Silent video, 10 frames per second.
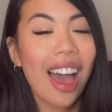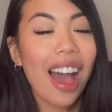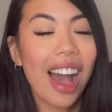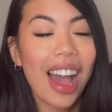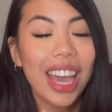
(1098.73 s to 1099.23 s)

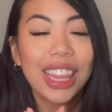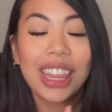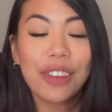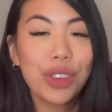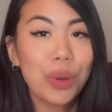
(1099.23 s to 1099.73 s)
I
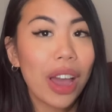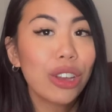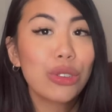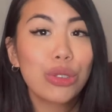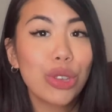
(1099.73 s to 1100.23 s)
love you
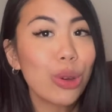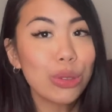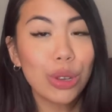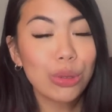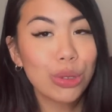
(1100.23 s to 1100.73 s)
guys so,
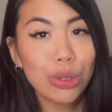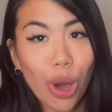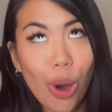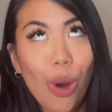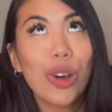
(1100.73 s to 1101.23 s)
so,
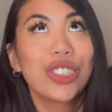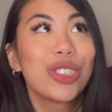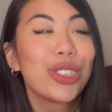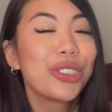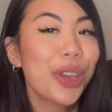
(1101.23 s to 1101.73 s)
so,
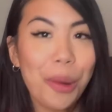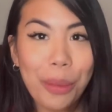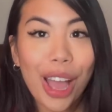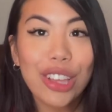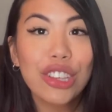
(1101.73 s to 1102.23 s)

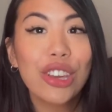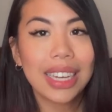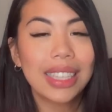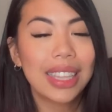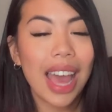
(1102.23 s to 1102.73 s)
so much.
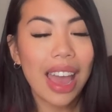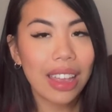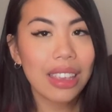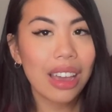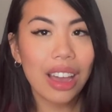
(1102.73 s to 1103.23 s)
It's the
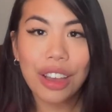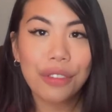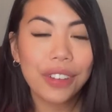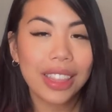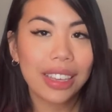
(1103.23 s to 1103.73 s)
end
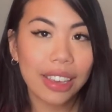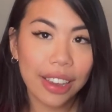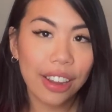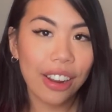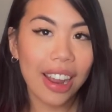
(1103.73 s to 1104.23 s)
of the
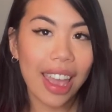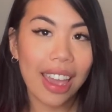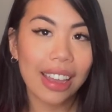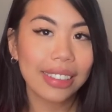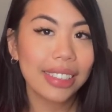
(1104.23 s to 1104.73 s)
year,
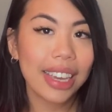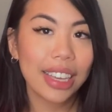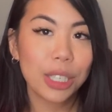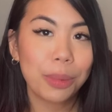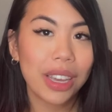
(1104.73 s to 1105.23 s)
and
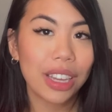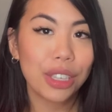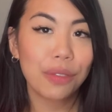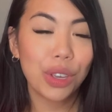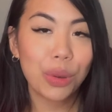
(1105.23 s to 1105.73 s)
it is
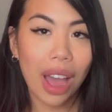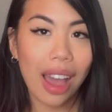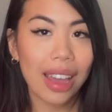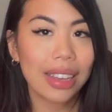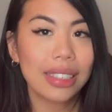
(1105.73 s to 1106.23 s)
because of you
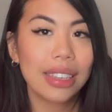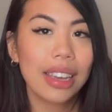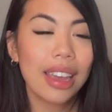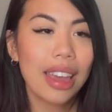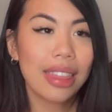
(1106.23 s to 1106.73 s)
guys
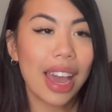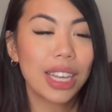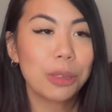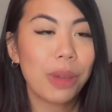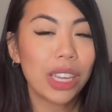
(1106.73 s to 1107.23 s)
that
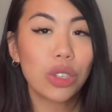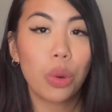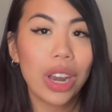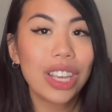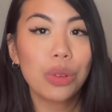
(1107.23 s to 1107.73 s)
has made
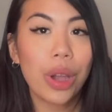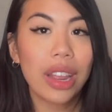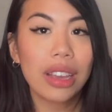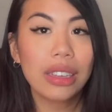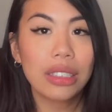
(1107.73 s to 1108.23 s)

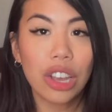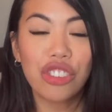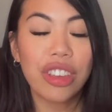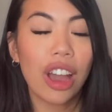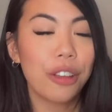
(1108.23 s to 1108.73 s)
2020
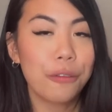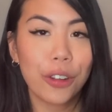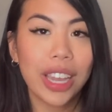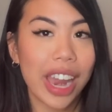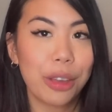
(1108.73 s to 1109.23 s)
such an
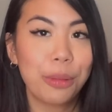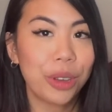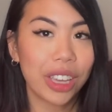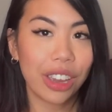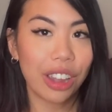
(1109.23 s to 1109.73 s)

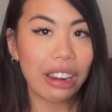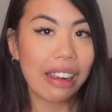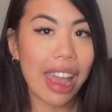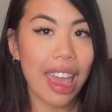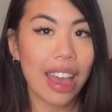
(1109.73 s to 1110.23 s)
unforgettable
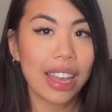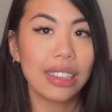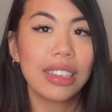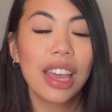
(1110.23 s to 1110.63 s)
year, and